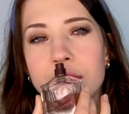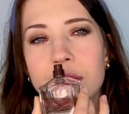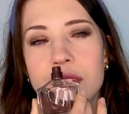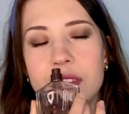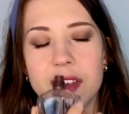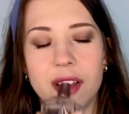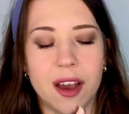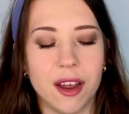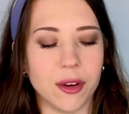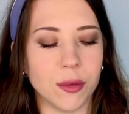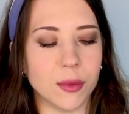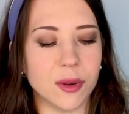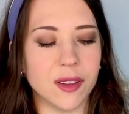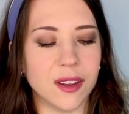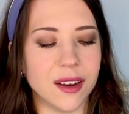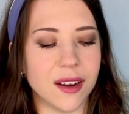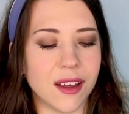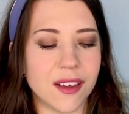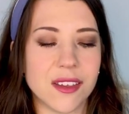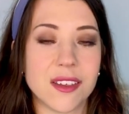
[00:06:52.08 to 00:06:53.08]
to add a
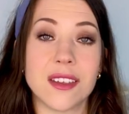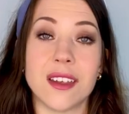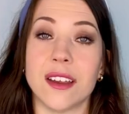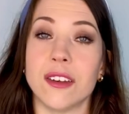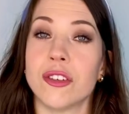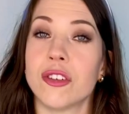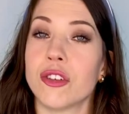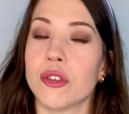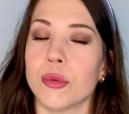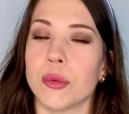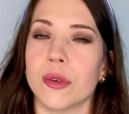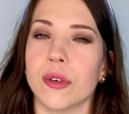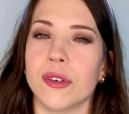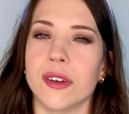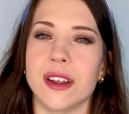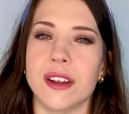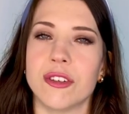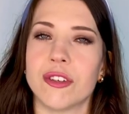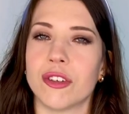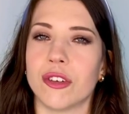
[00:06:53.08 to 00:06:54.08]
really nice sensual
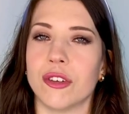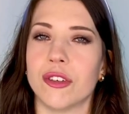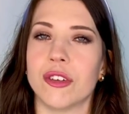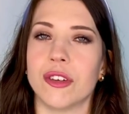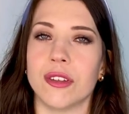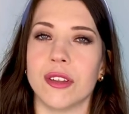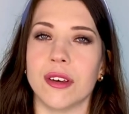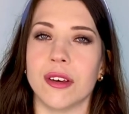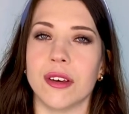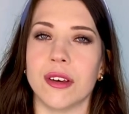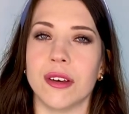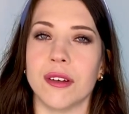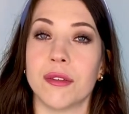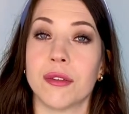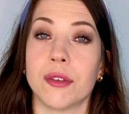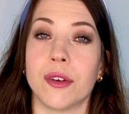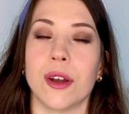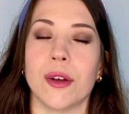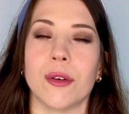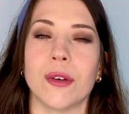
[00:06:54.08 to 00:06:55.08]
nature to the
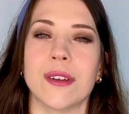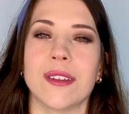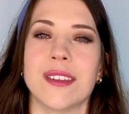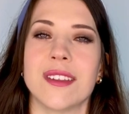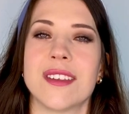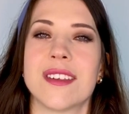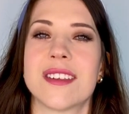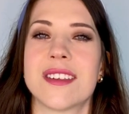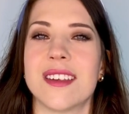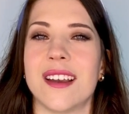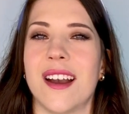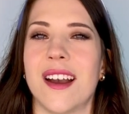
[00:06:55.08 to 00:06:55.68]
fragrance.